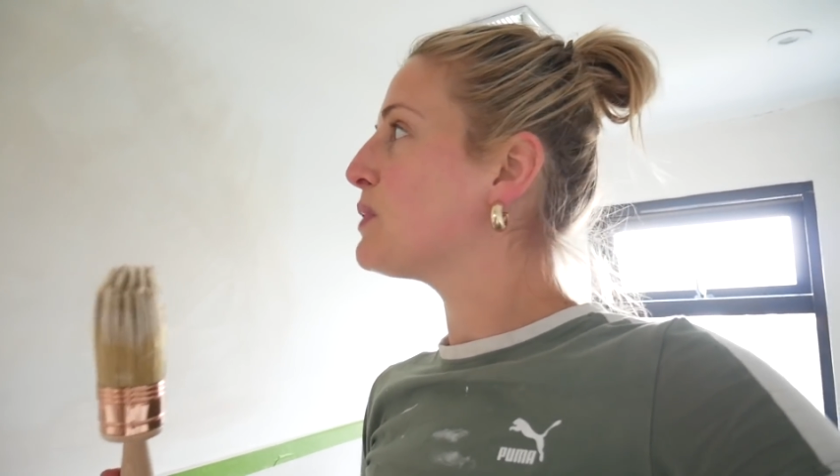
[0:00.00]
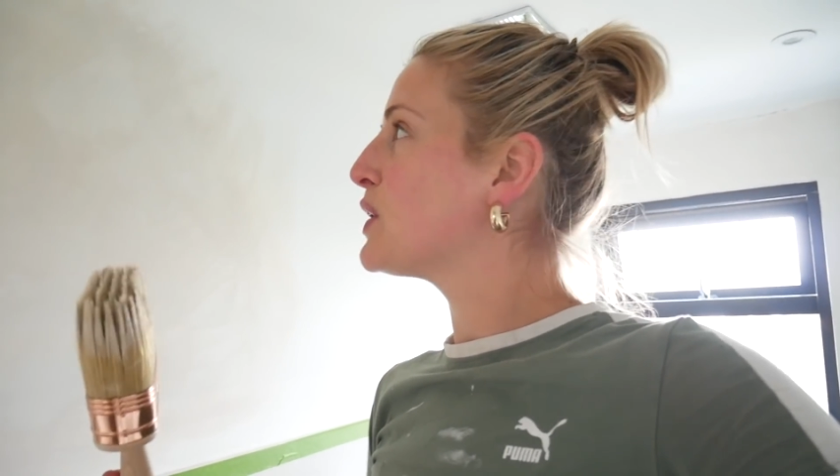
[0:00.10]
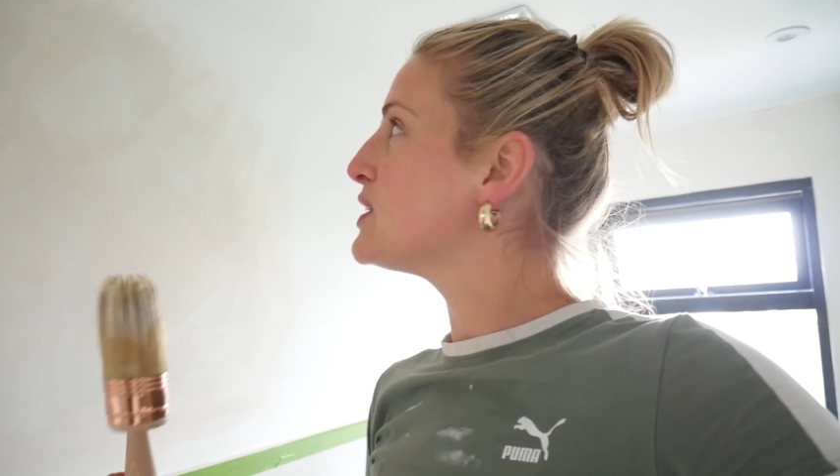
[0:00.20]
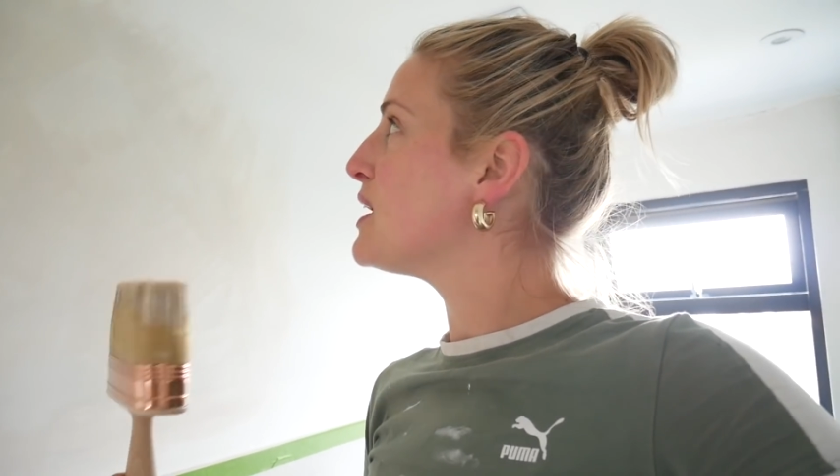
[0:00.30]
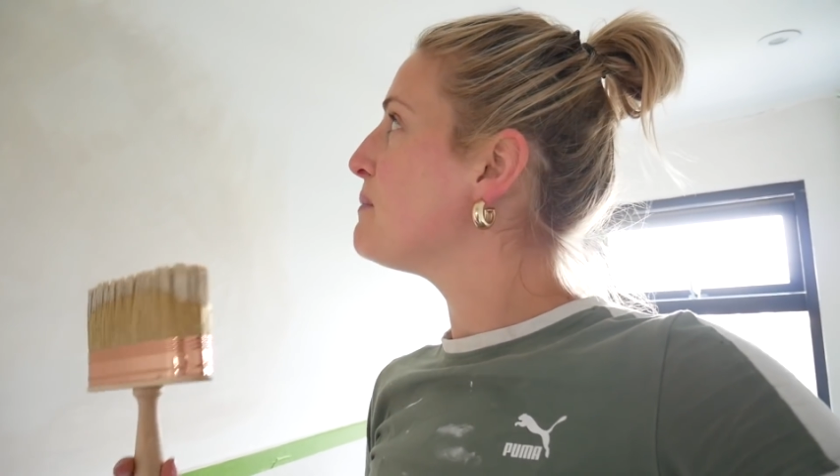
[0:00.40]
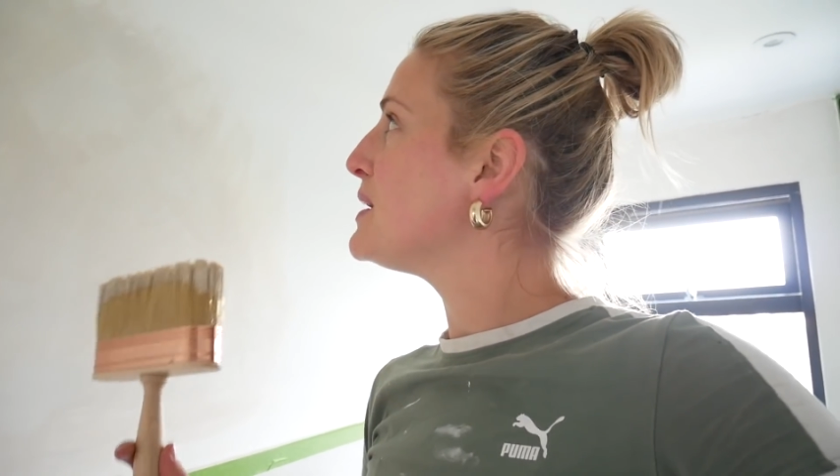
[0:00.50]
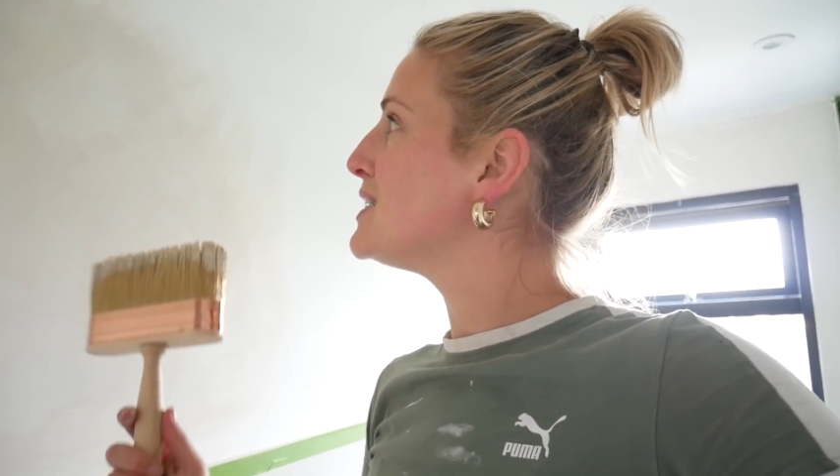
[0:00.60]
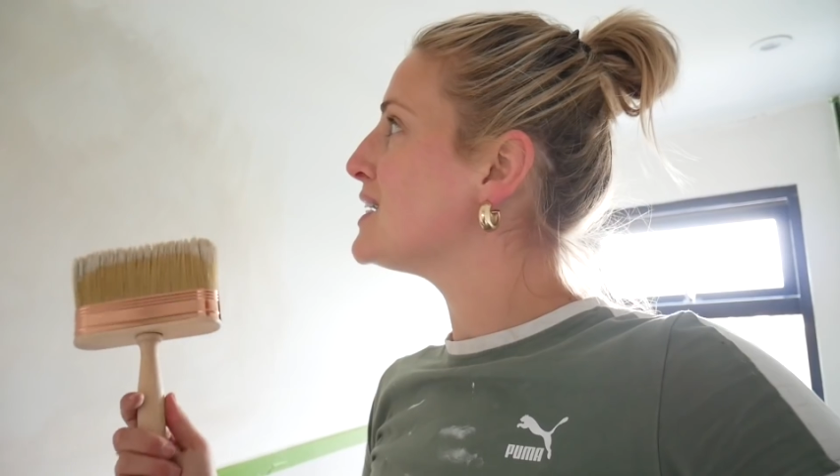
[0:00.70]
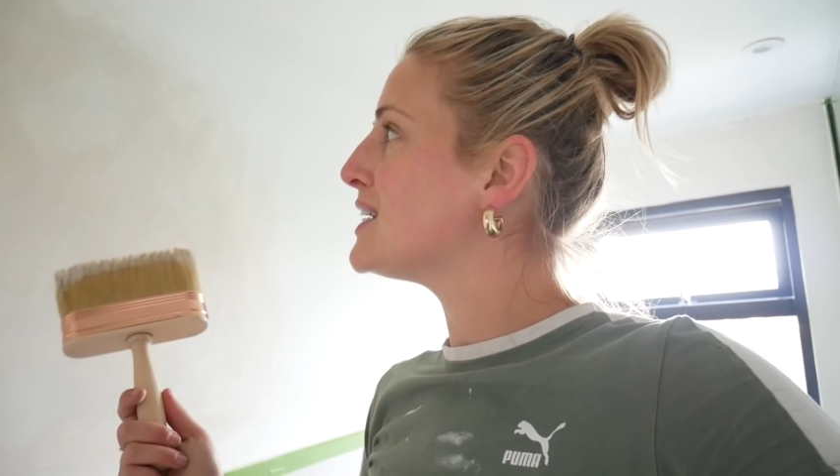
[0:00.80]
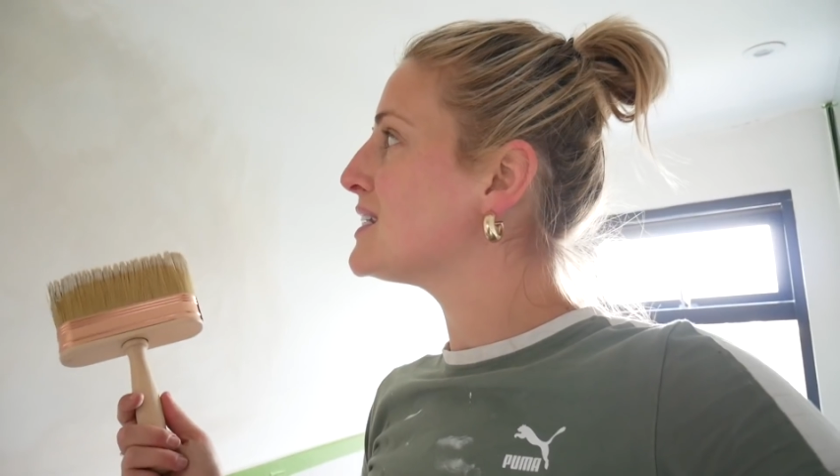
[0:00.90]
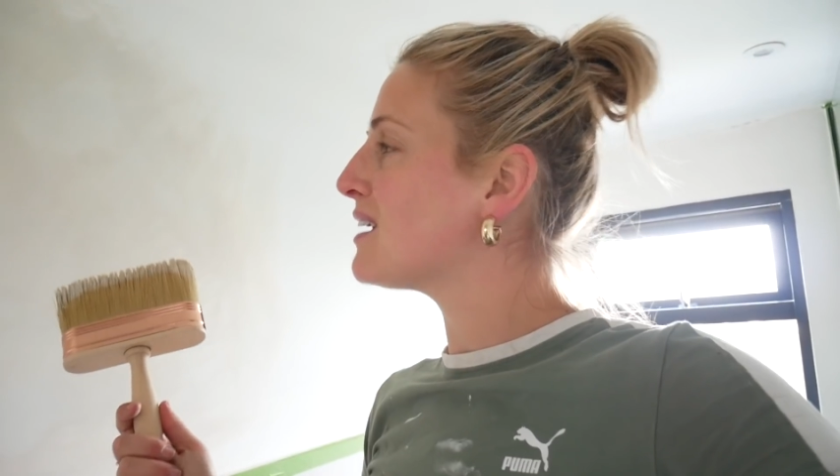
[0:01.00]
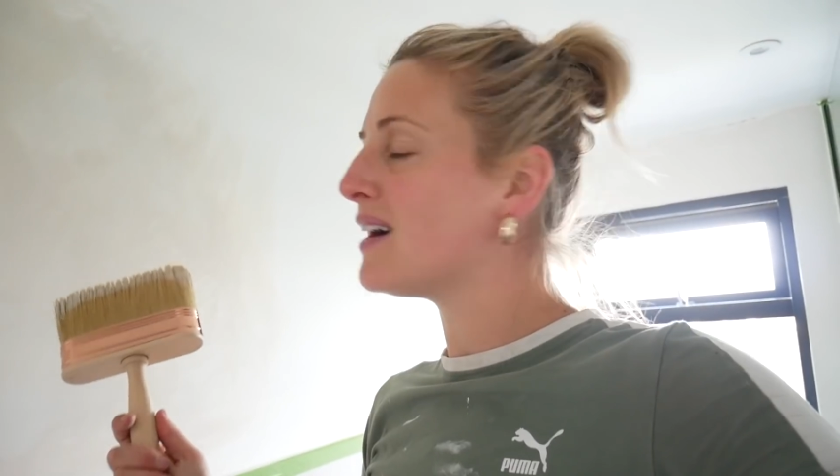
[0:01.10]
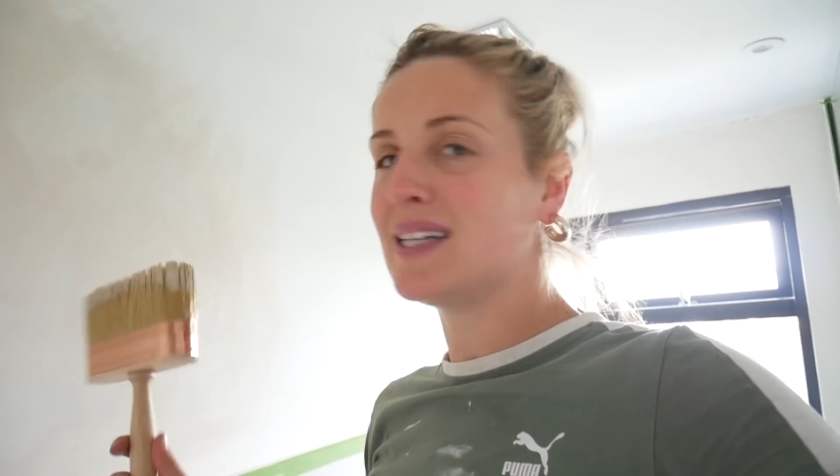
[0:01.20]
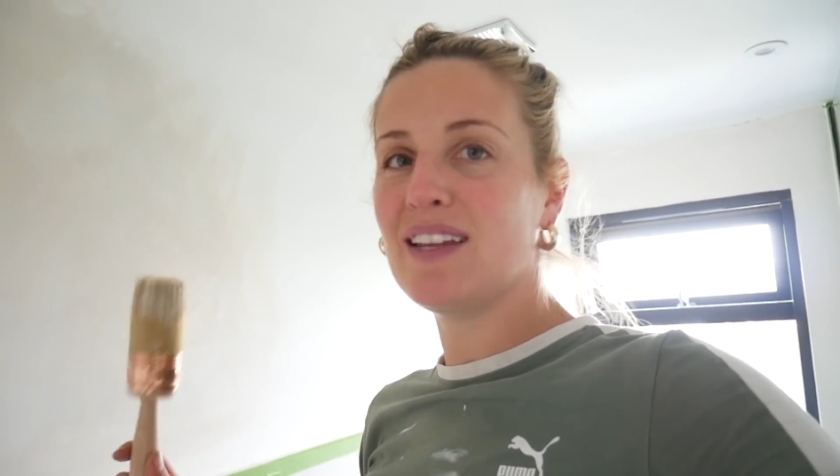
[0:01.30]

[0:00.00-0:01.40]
because it immediately started